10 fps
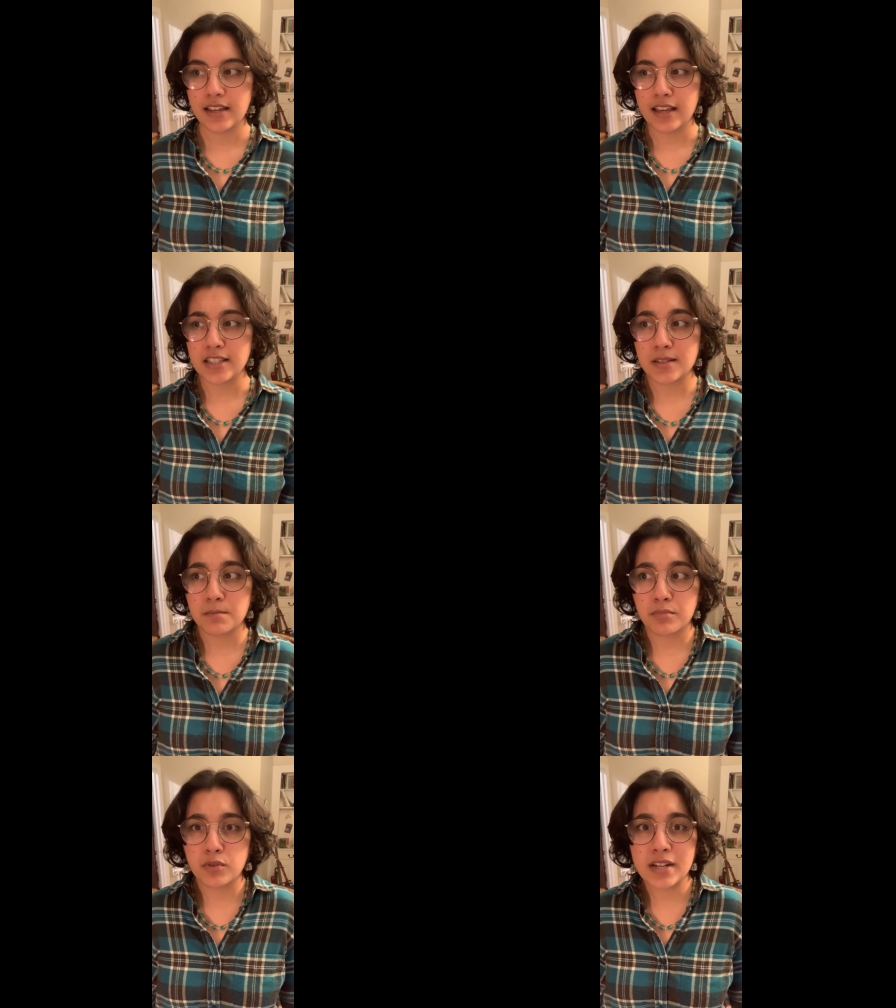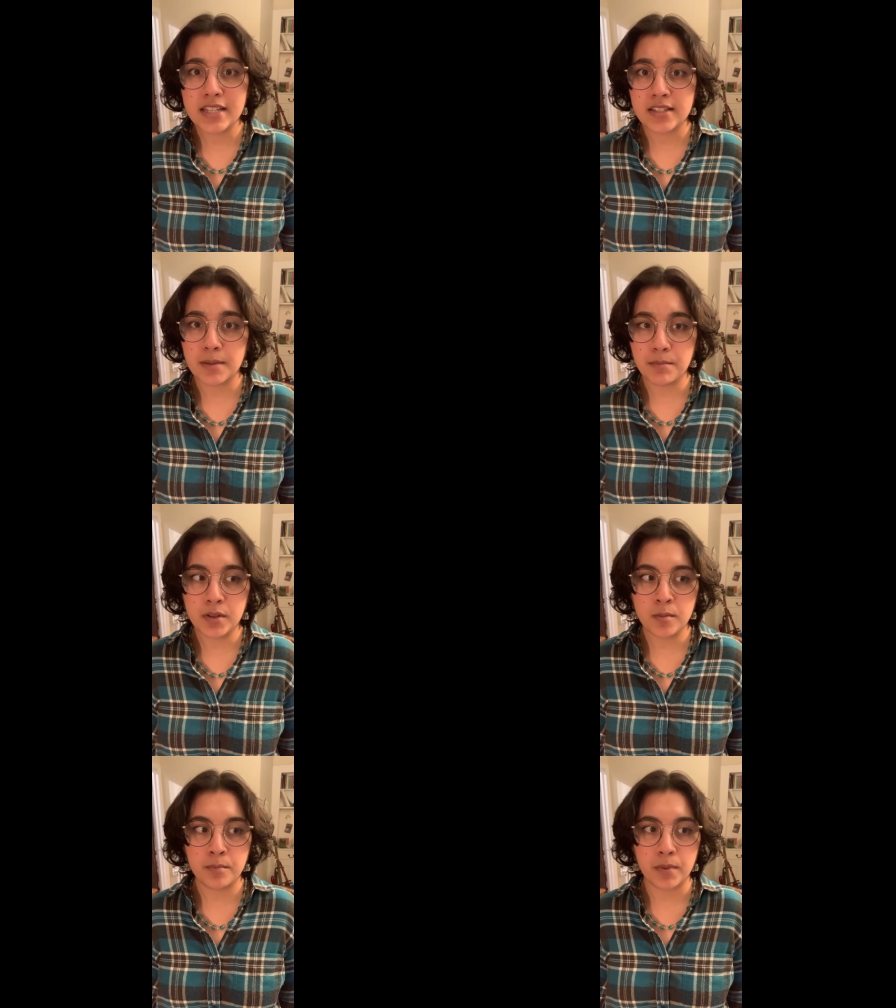it's pretty
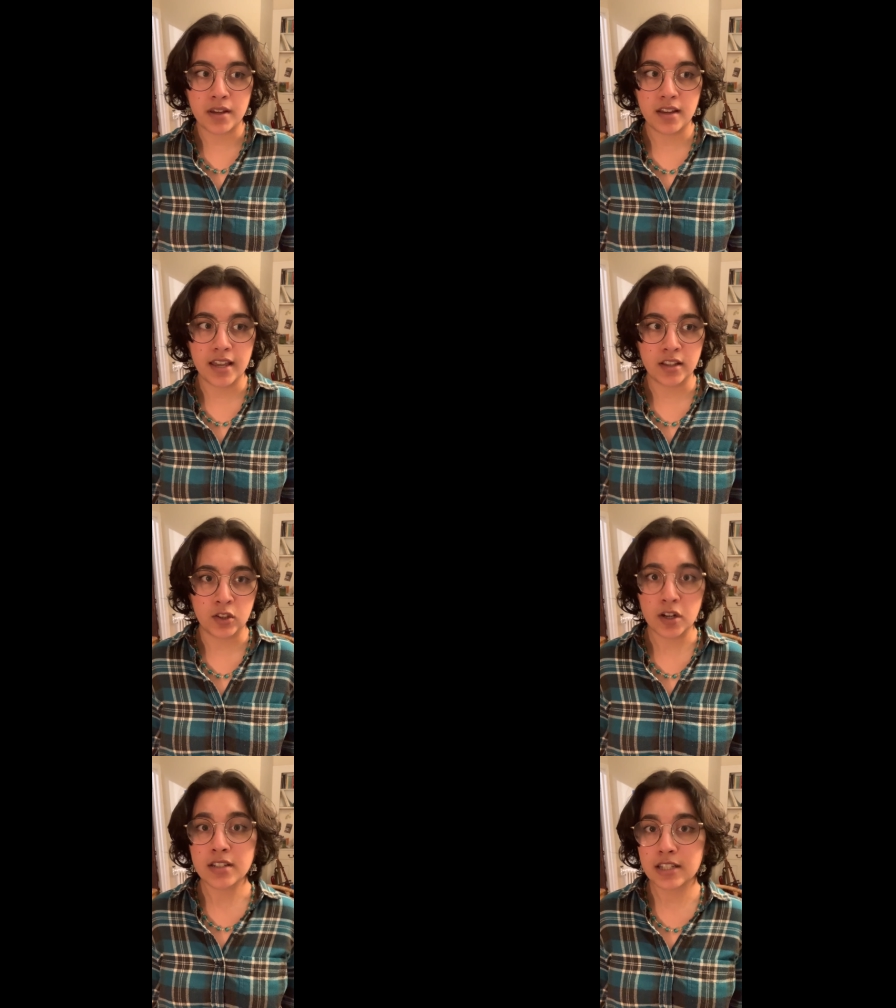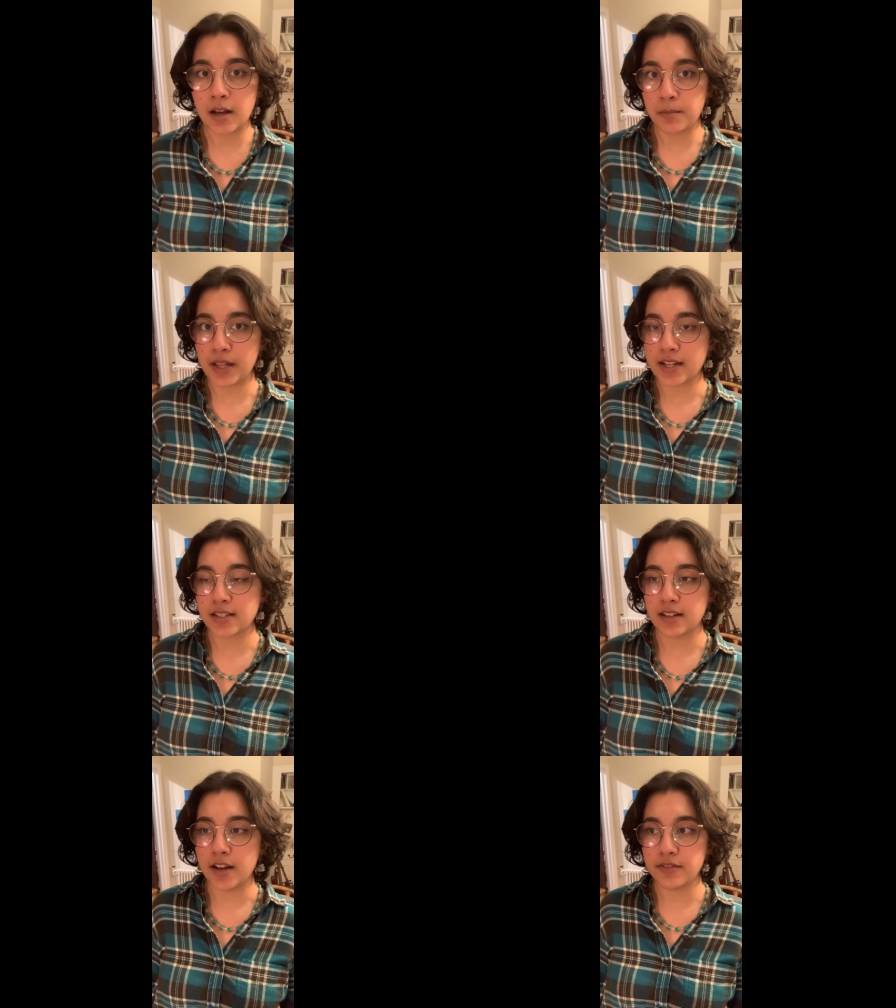simple, but it looks complex
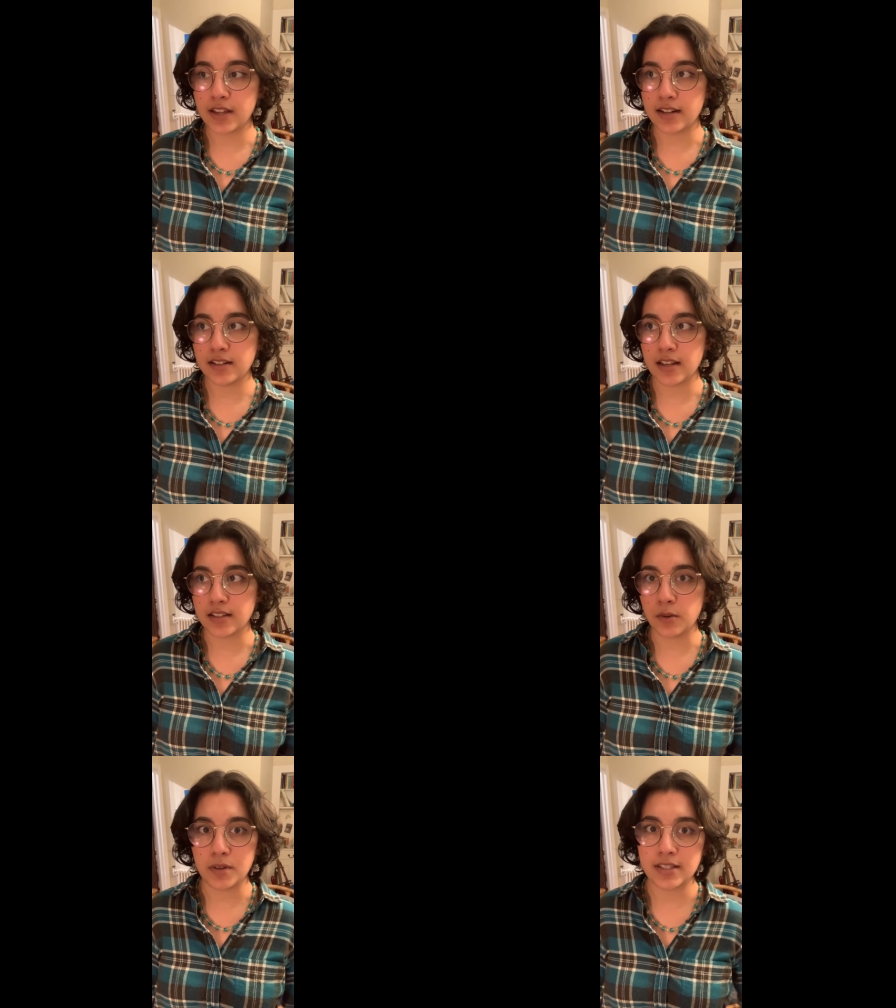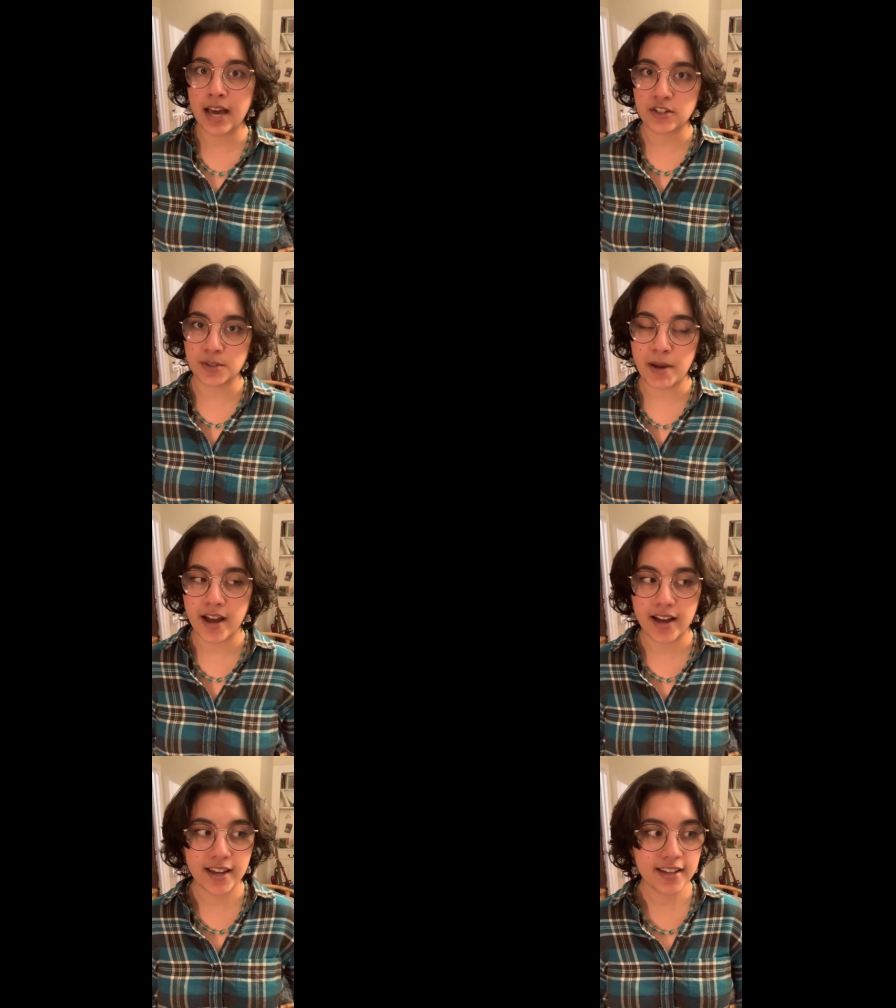enough that it always catches my
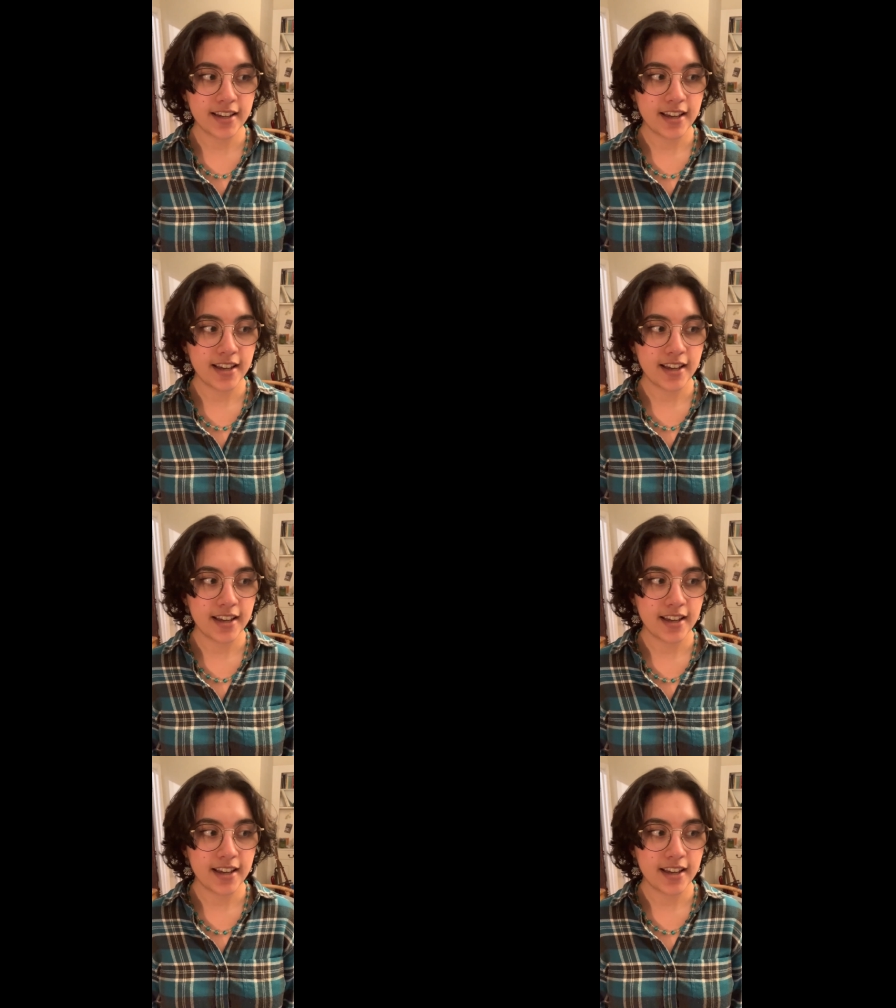eye.